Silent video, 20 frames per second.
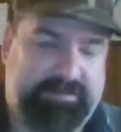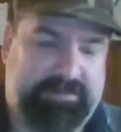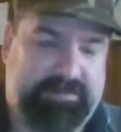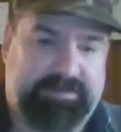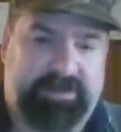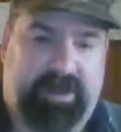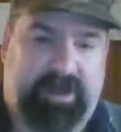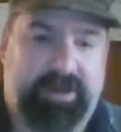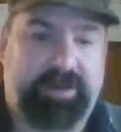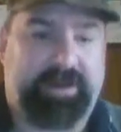
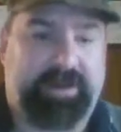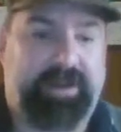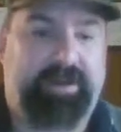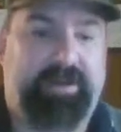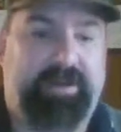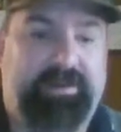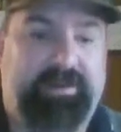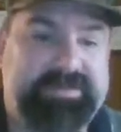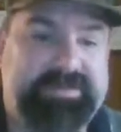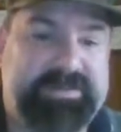dark
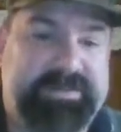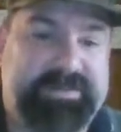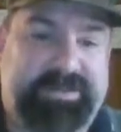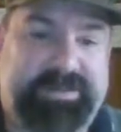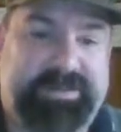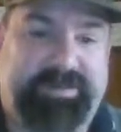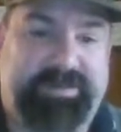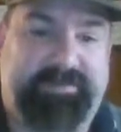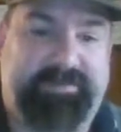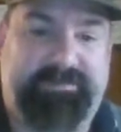elves
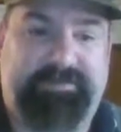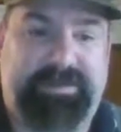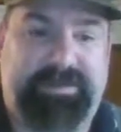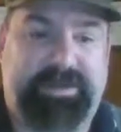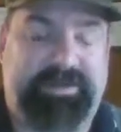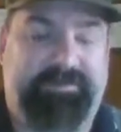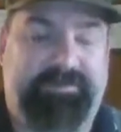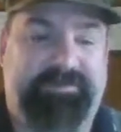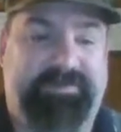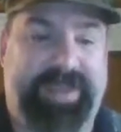in
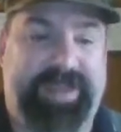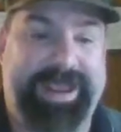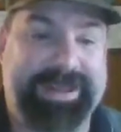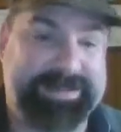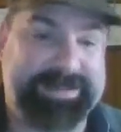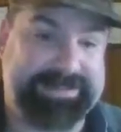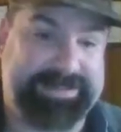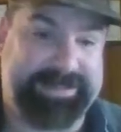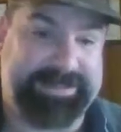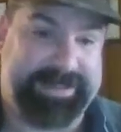a
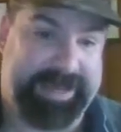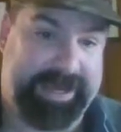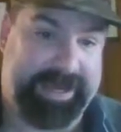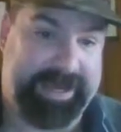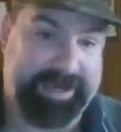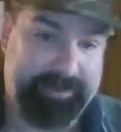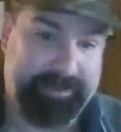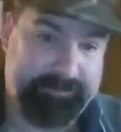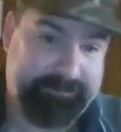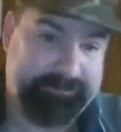fantasy
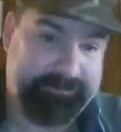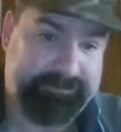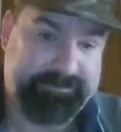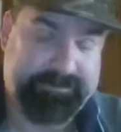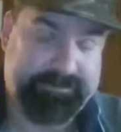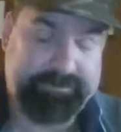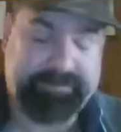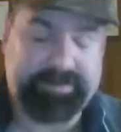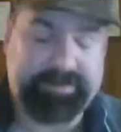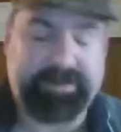game?
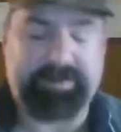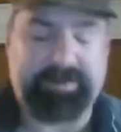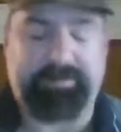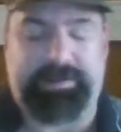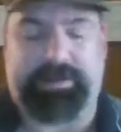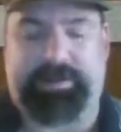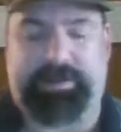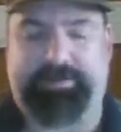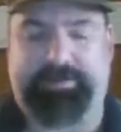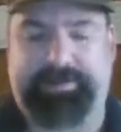Come
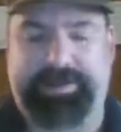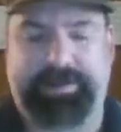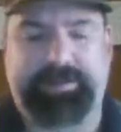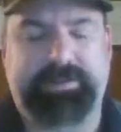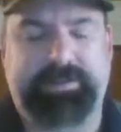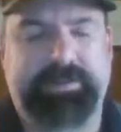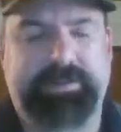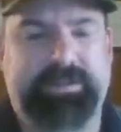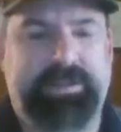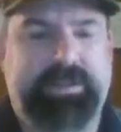on, man,
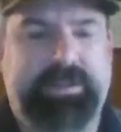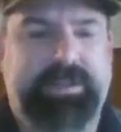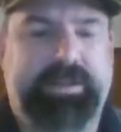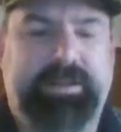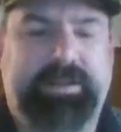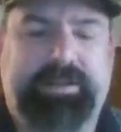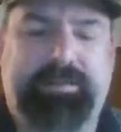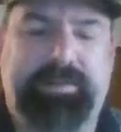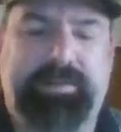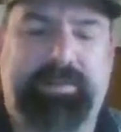
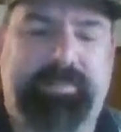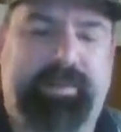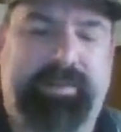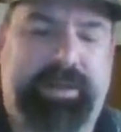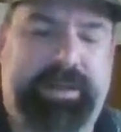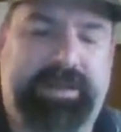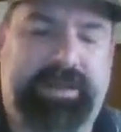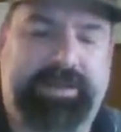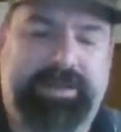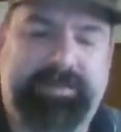give me a
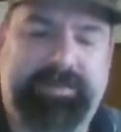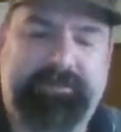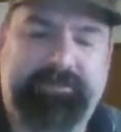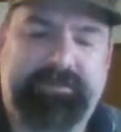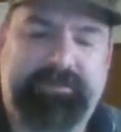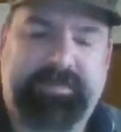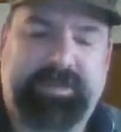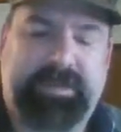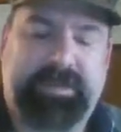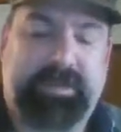break.
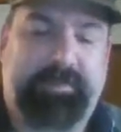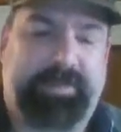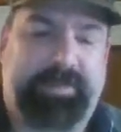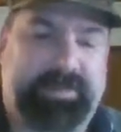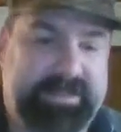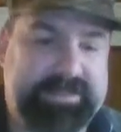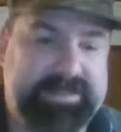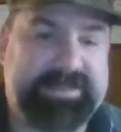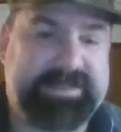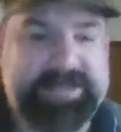But
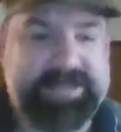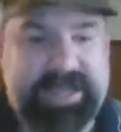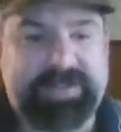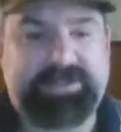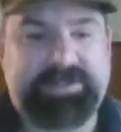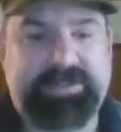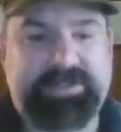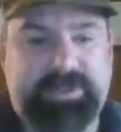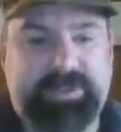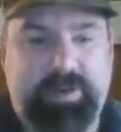this is
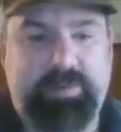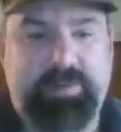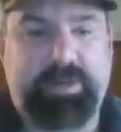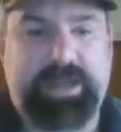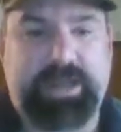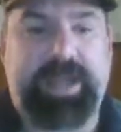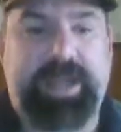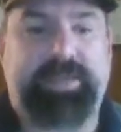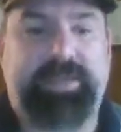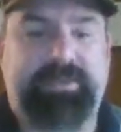actually
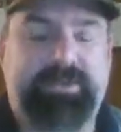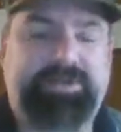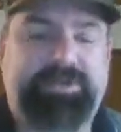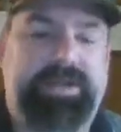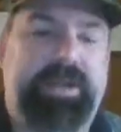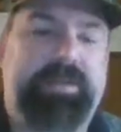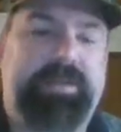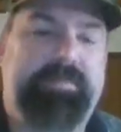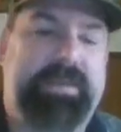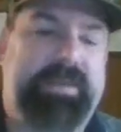going on. They're
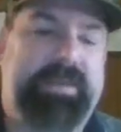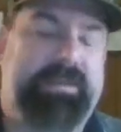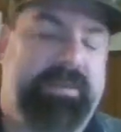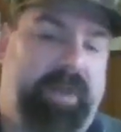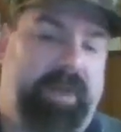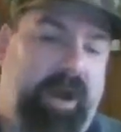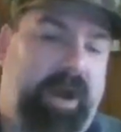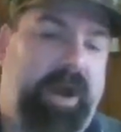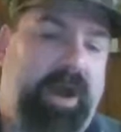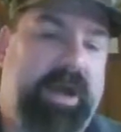trying to make
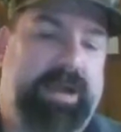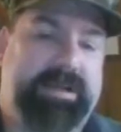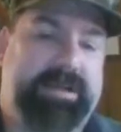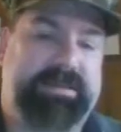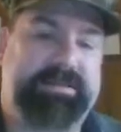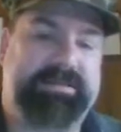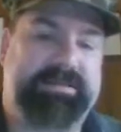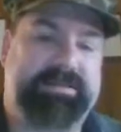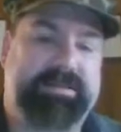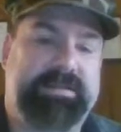
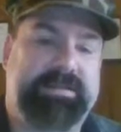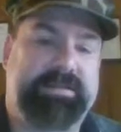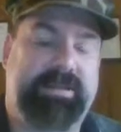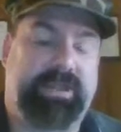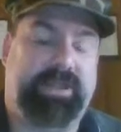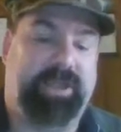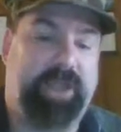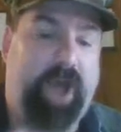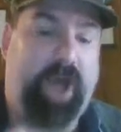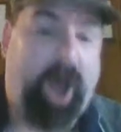legal
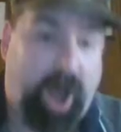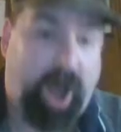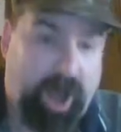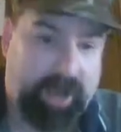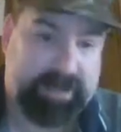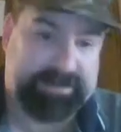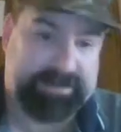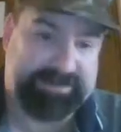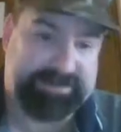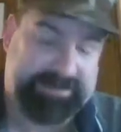
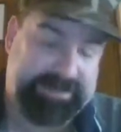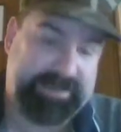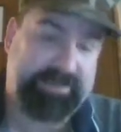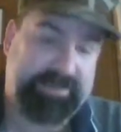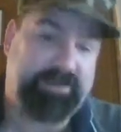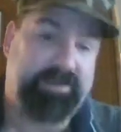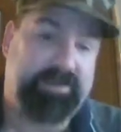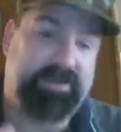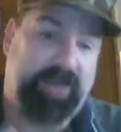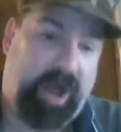
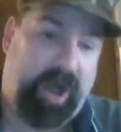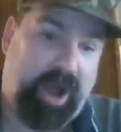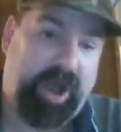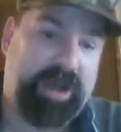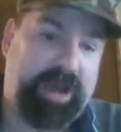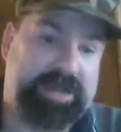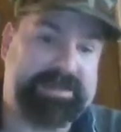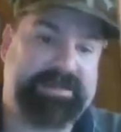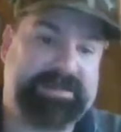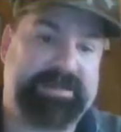
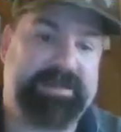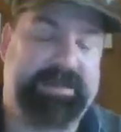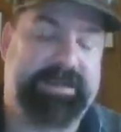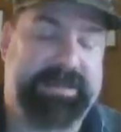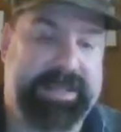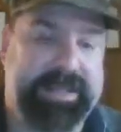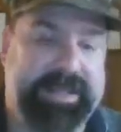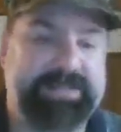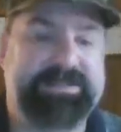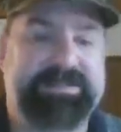laws
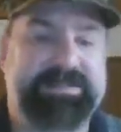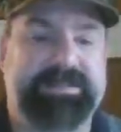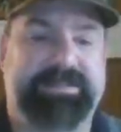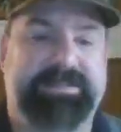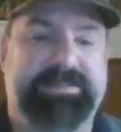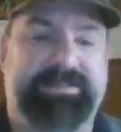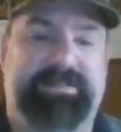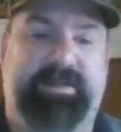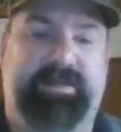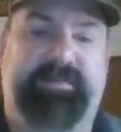against this
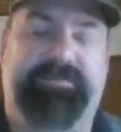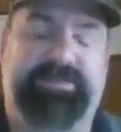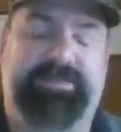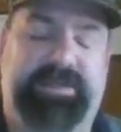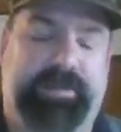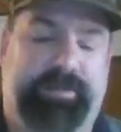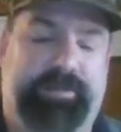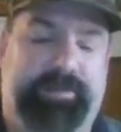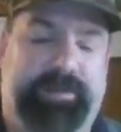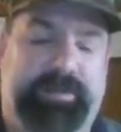stuff,
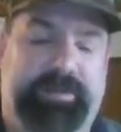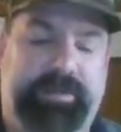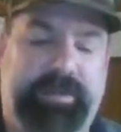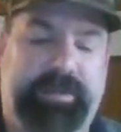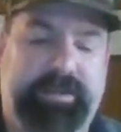gentlemen.